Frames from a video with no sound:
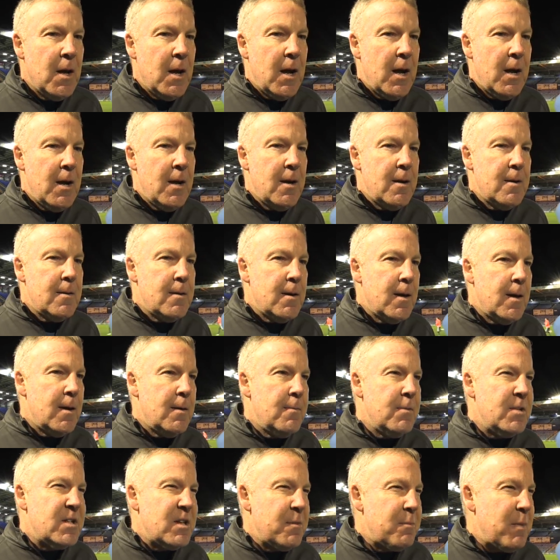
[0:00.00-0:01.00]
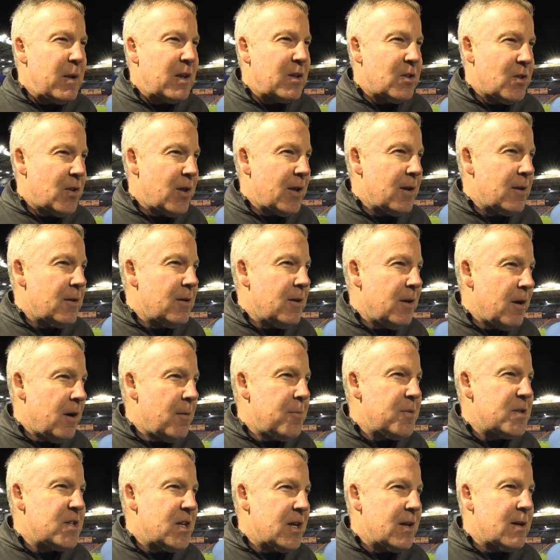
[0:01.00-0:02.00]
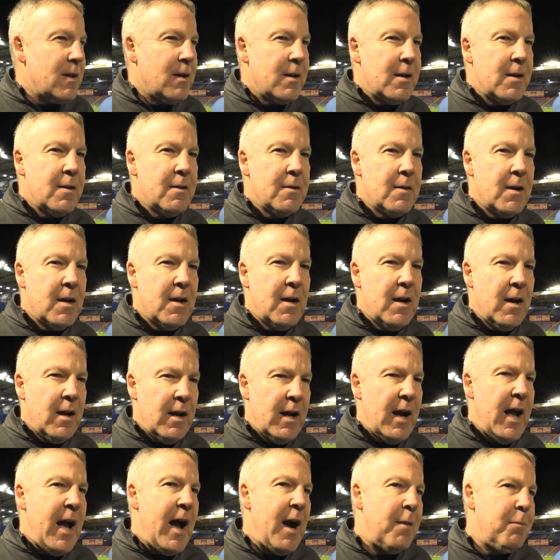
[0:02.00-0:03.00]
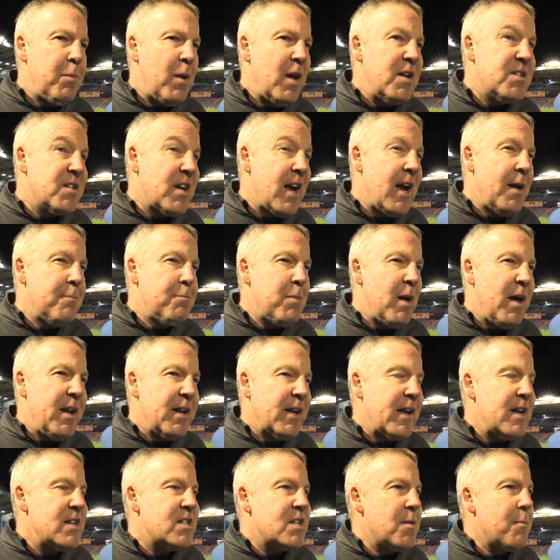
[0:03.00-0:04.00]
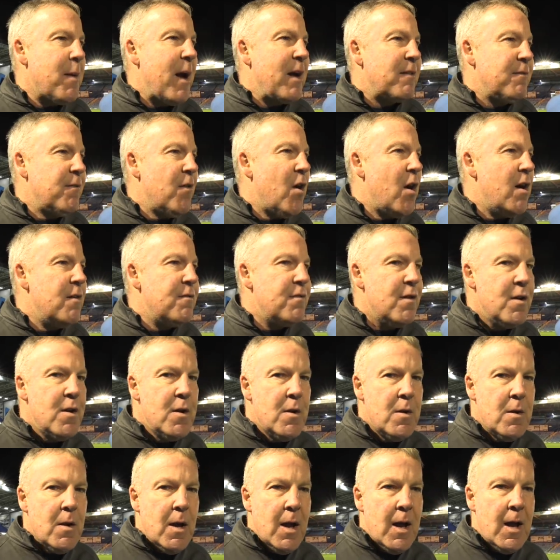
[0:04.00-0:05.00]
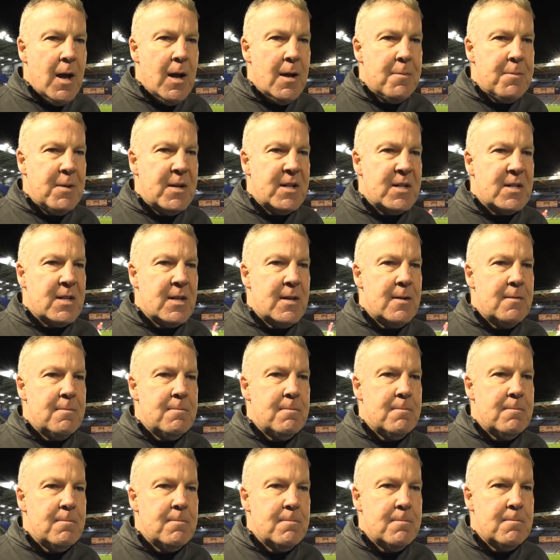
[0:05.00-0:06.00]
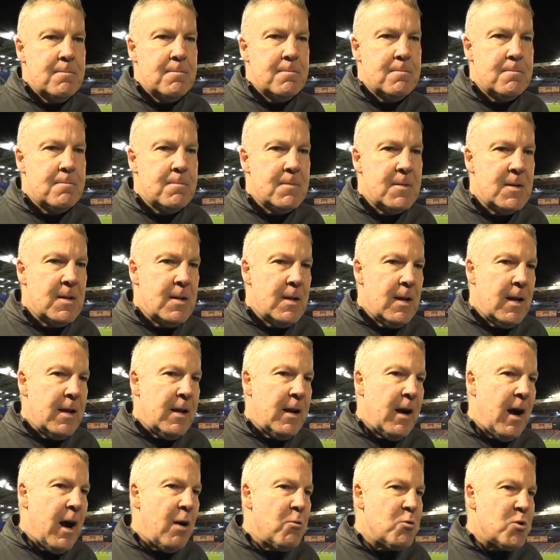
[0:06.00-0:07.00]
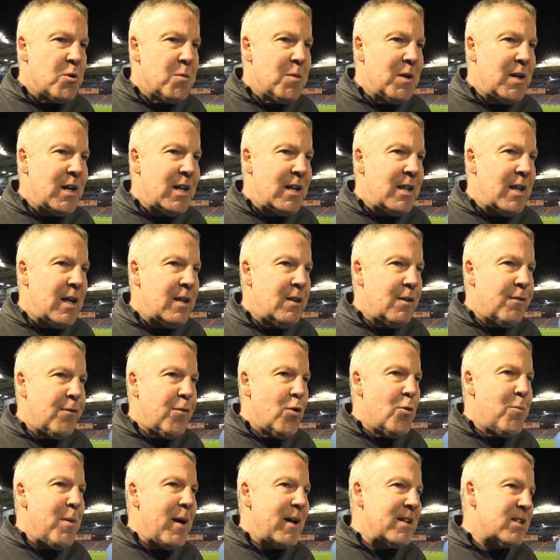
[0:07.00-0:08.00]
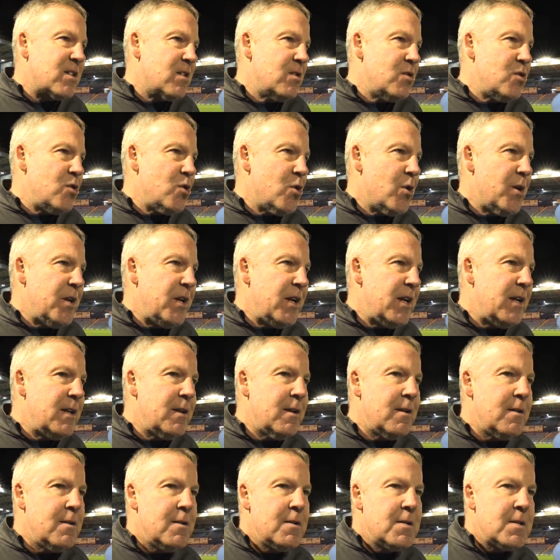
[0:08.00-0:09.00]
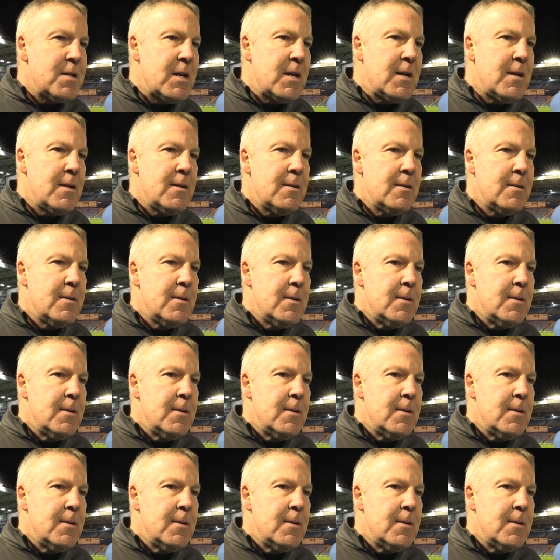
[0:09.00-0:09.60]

a big thing, particularly at our place playing against a back five. But ultimately then the fullbacks can join in, and